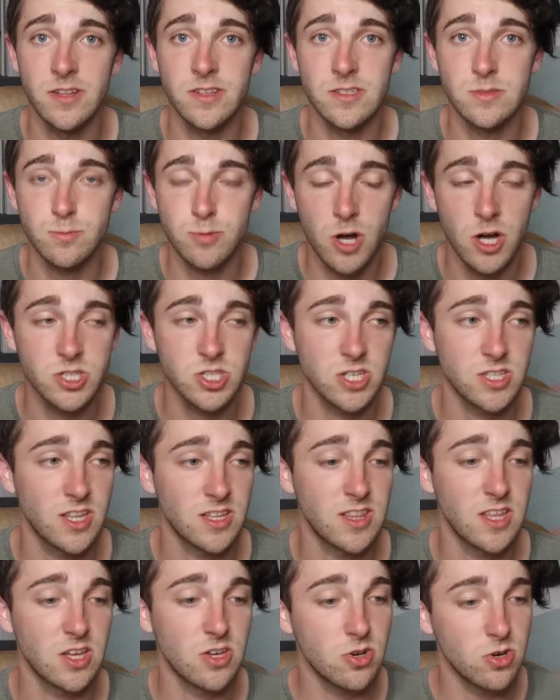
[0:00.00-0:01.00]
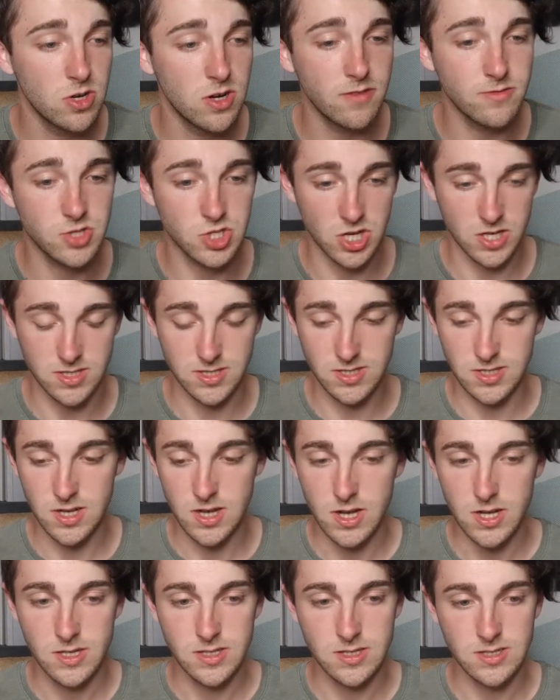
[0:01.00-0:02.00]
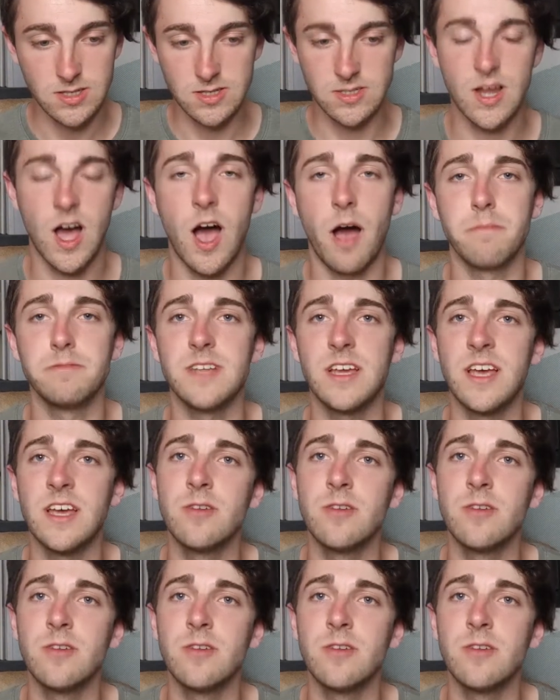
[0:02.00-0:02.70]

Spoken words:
on this project that they could have just stopped.